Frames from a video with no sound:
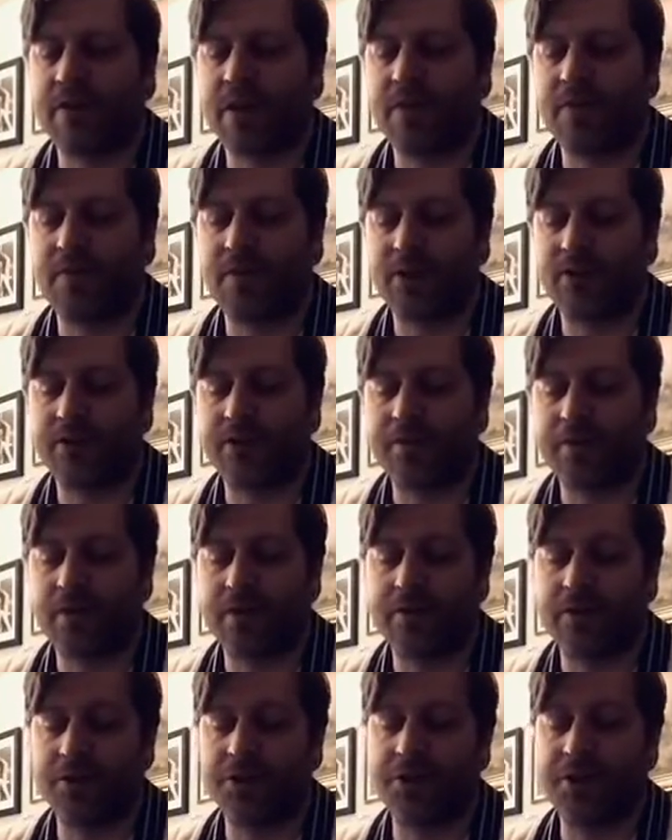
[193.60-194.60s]
Fredericksburg,
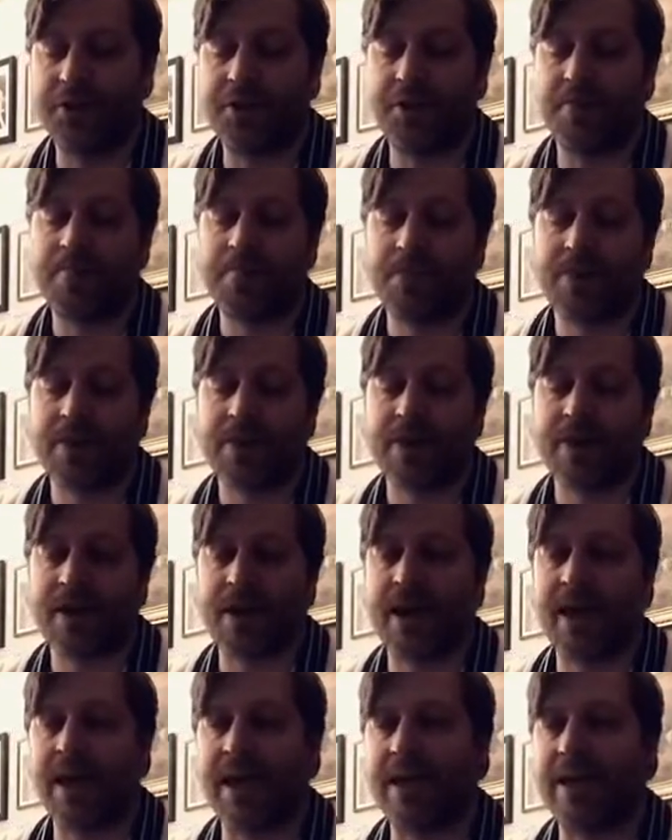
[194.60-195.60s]
Virginia.
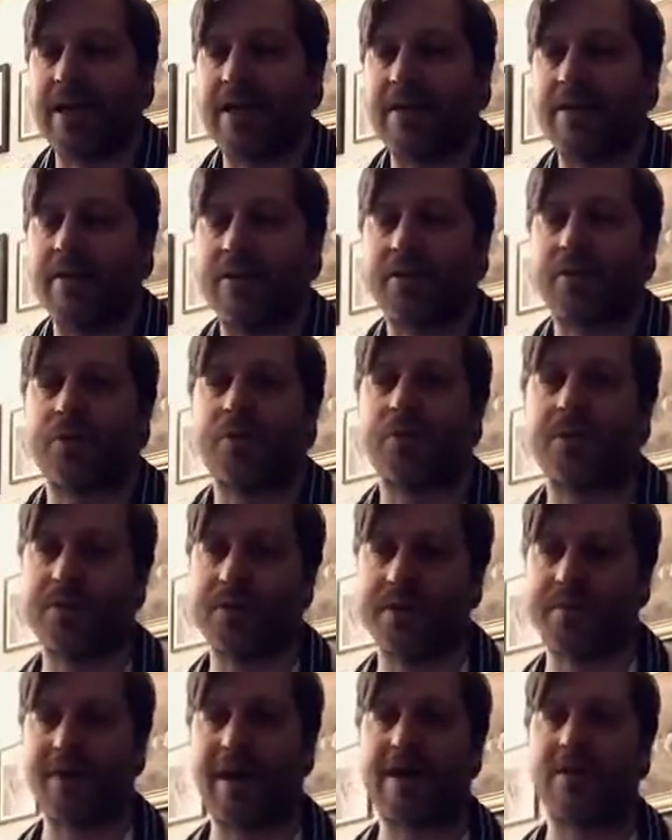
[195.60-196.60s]
And this is one of these
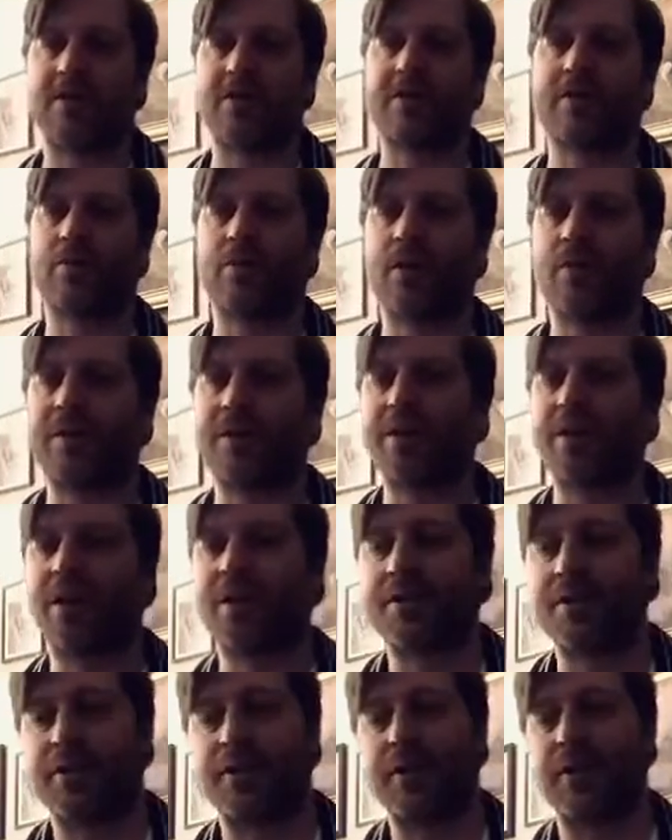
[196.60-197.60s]
battles where we talked
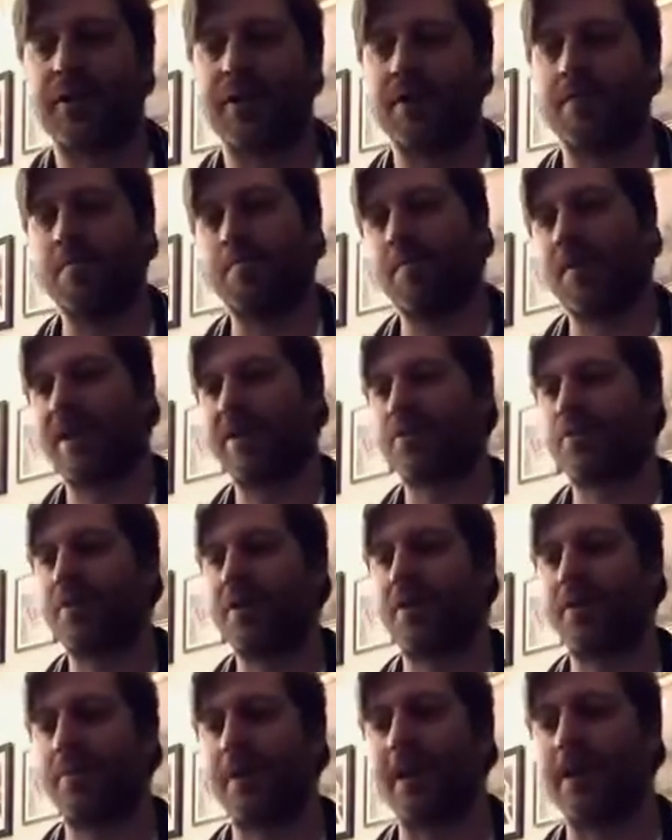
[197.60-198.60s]
last week
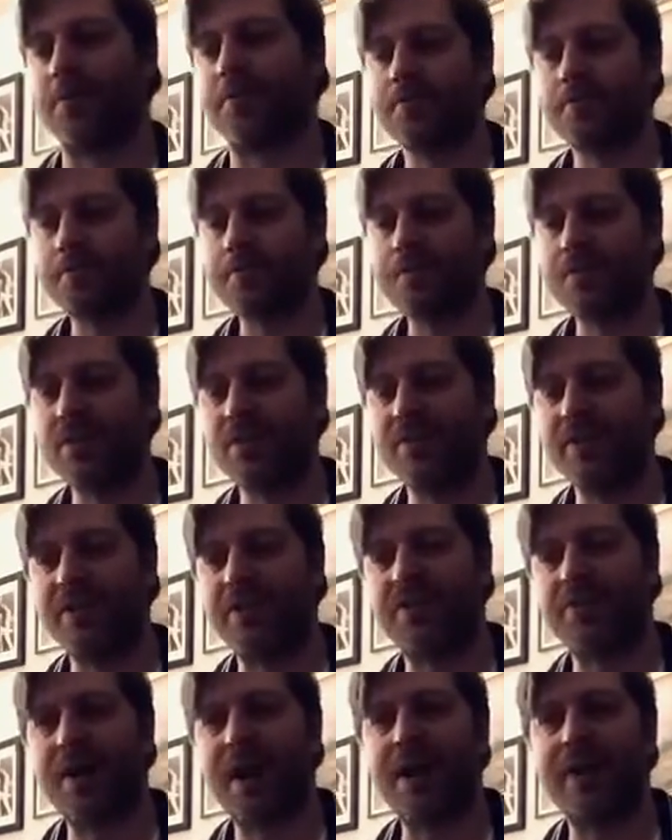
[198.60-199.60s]
about the
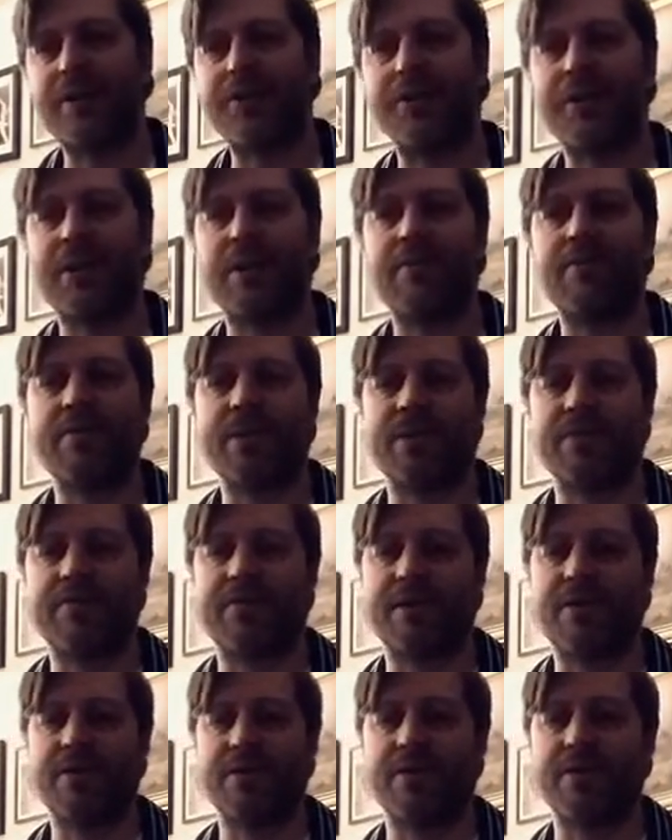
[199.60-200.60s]
strategy of the
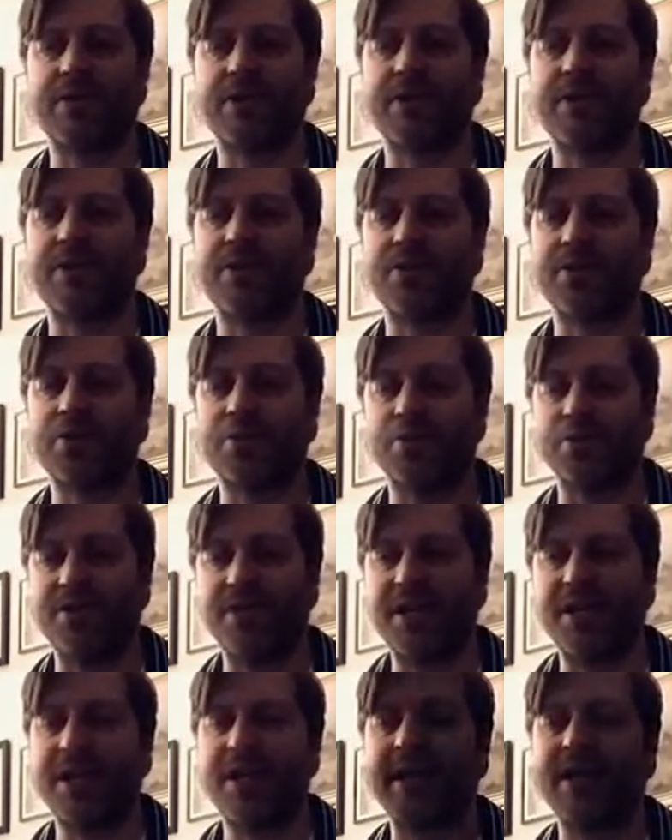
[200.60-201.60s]
Confederacy is to
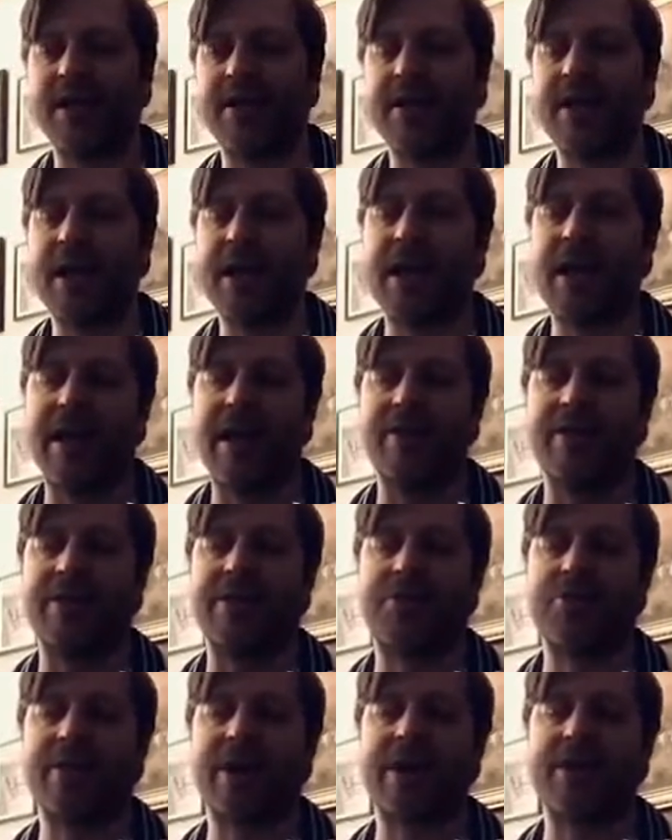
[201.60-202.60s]
dig in, and the
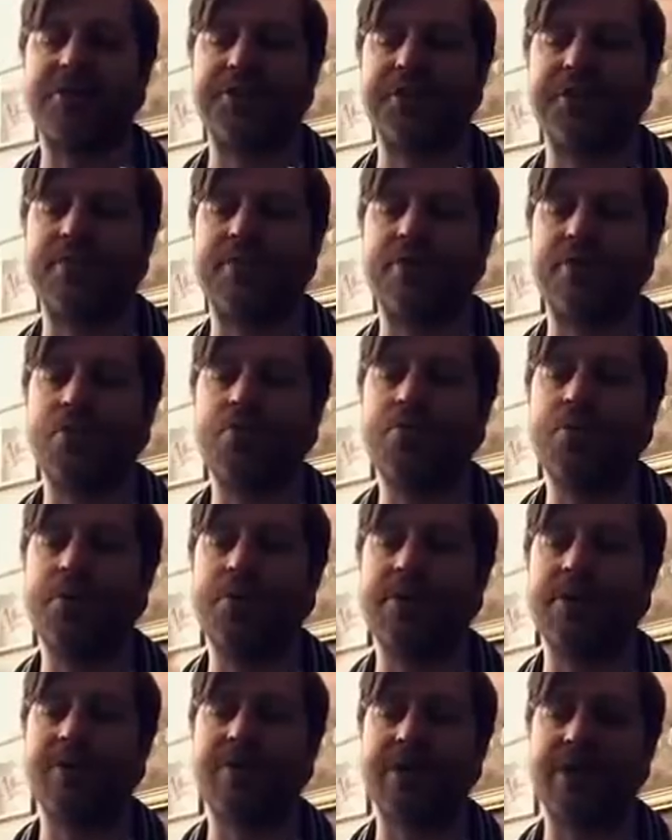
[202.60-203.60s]
strategy of the Union
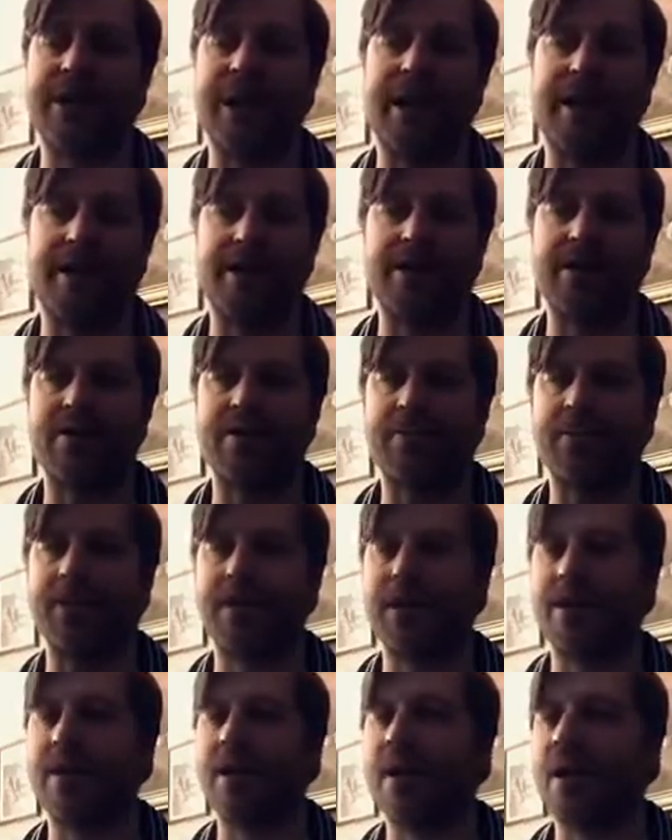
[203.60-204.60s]
is the Anaconda
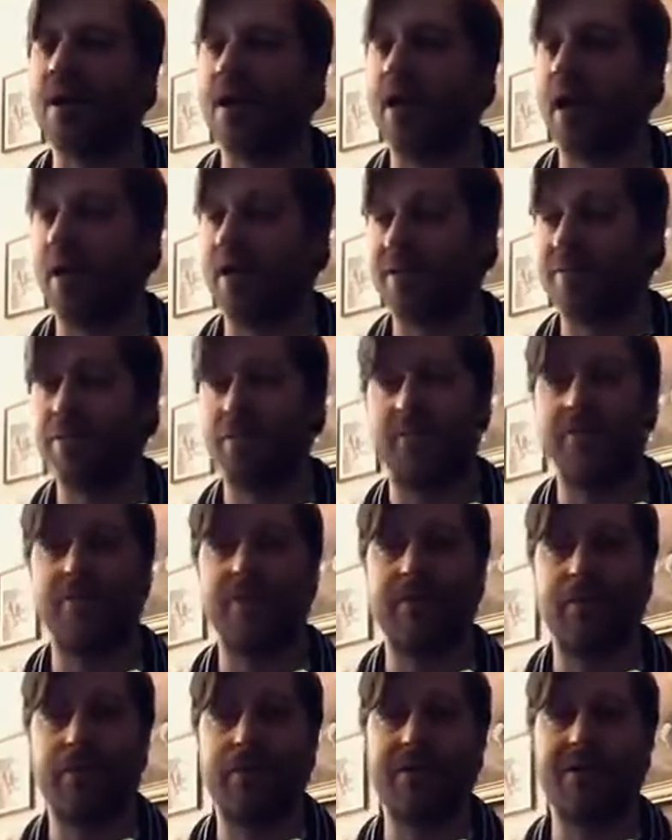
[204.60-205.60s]
Plan. Some of those
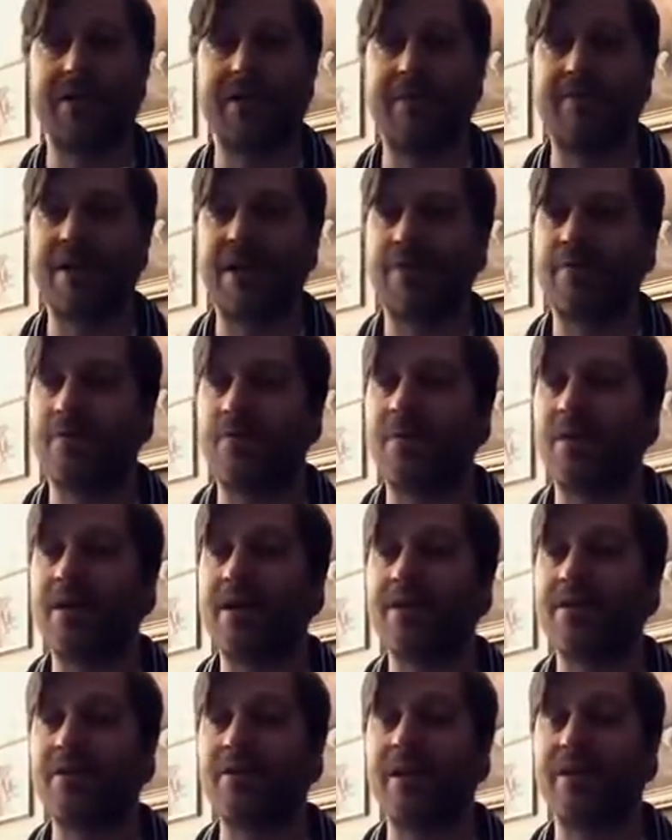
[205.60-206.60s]
flip grids I got back from you guys
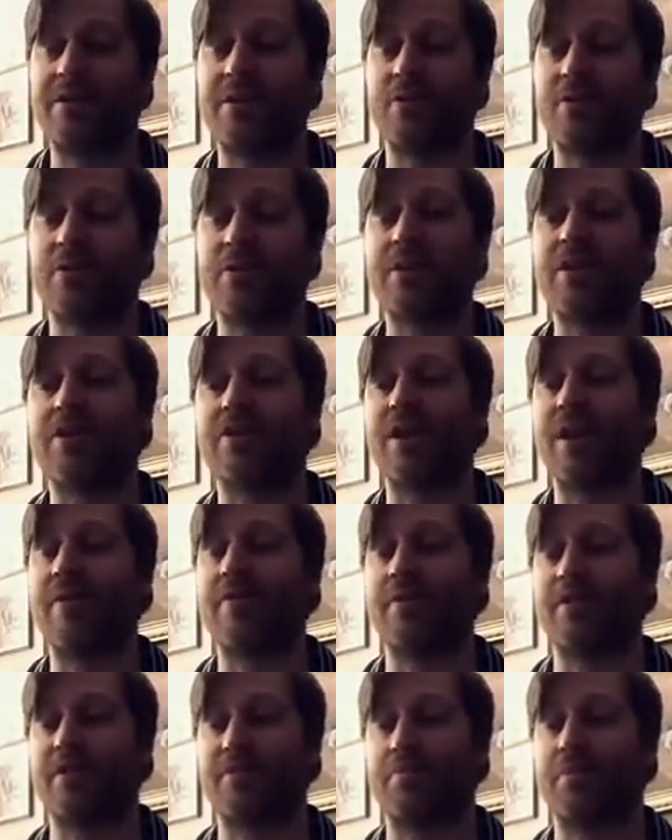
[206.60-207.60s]
did a really good job of
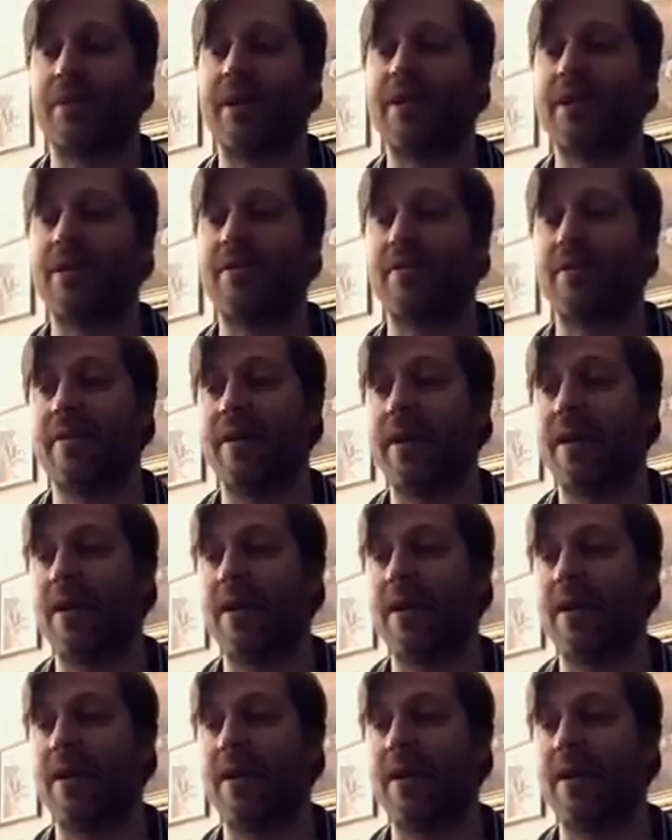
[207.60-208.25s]
explaining all that.